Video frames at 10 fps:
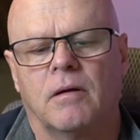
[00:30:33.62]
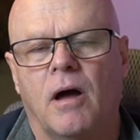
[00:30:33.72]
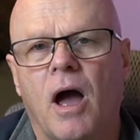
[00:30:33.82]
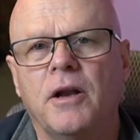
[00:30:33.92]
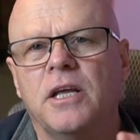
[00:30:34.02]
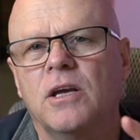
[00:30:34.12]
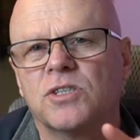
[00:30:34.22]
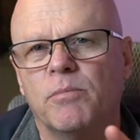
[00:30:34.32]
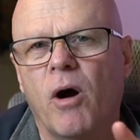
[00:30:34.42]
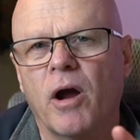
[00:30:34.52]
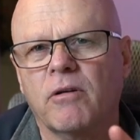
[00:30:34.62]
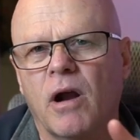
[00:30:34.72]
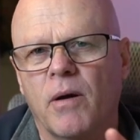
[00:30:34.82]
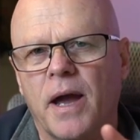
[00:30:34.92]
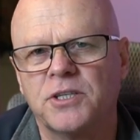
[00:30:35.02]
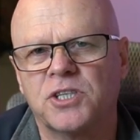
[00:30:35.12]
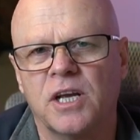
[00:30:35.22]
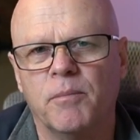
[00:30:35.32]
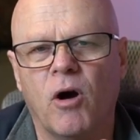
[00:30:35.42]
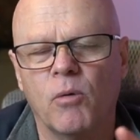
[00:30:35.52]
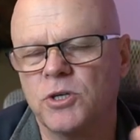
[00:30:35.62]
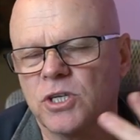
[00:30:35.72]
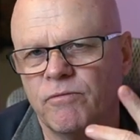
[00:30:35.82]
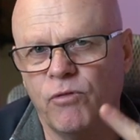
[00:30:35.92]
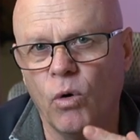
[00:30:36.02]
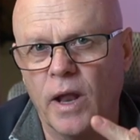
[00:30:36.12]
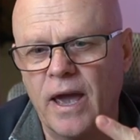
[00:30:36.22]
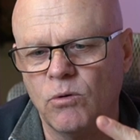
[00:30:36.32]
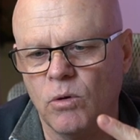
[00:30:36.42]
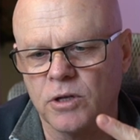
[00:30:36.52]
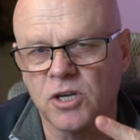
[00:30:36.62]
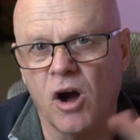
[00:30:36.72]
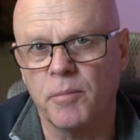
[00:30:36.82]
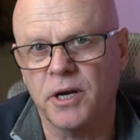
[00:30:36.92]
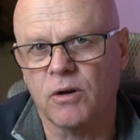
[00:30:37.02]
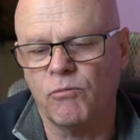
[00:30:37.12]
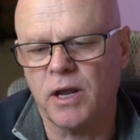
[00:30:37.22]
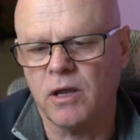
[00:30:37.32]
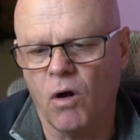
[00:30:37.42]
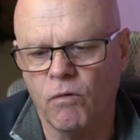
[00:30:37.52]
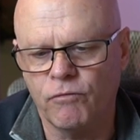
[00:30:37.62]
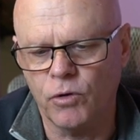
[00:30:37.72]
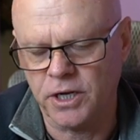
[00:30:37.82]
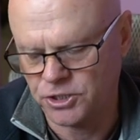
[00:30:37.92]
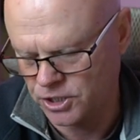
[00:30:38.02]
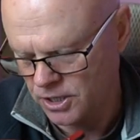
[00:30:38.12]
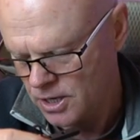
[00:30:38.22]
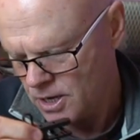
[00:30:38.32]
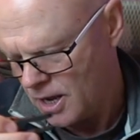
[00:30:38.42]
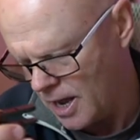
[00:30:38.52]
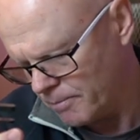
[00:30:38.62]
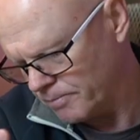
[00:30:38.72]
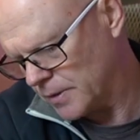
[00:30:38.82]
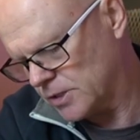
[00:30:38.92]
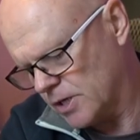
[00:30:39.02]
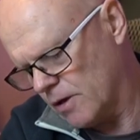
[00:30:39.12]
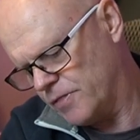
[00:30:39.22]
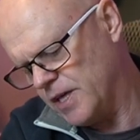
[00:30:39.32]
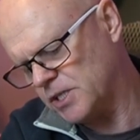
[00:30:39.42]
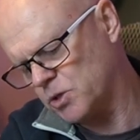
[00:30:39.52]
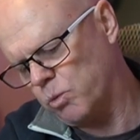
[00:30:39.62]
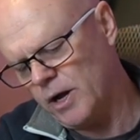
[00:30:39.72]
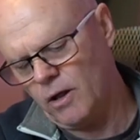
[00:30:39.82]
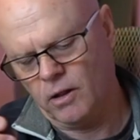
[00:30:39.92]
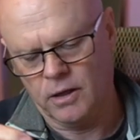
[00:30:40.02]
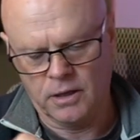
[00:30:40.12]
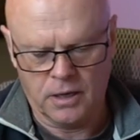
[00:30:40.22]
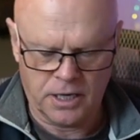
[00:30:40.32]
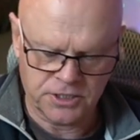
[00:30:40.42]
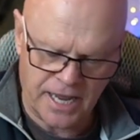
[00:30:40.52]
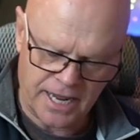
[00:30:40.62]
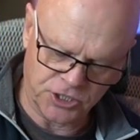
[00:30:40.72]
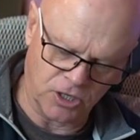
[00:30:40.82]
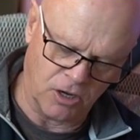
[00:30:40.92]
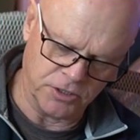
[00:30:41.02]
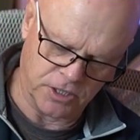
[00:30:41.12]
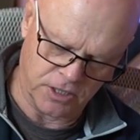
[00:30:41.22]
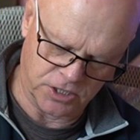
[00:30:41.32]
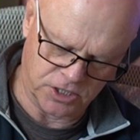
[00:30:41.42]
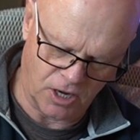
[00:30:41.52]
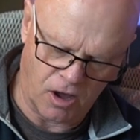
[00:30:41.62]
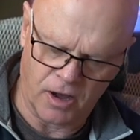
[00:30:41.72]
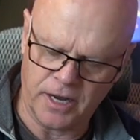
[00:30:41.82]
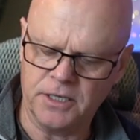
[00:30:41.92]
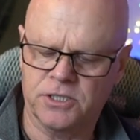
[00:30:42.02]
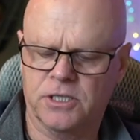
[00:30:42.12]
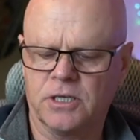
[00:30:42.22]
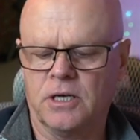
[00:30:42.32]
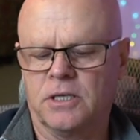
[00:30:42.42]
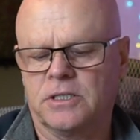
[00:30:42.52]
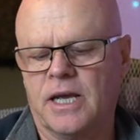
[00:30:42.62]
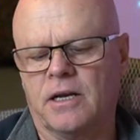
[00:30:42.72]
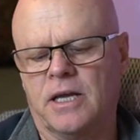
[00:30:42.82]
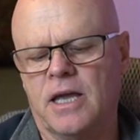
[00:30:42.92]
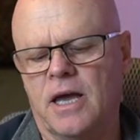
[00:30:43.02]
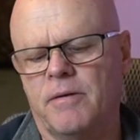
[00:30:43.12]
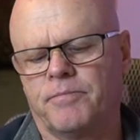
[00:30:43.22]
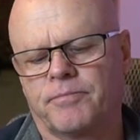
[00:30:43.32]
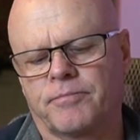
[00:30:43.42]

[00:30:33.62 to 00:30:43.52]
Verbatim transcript: only use the micro HDMI, which can fall out all the time and it can wreck your whole footage. Um, so this will attach onto the sides down here.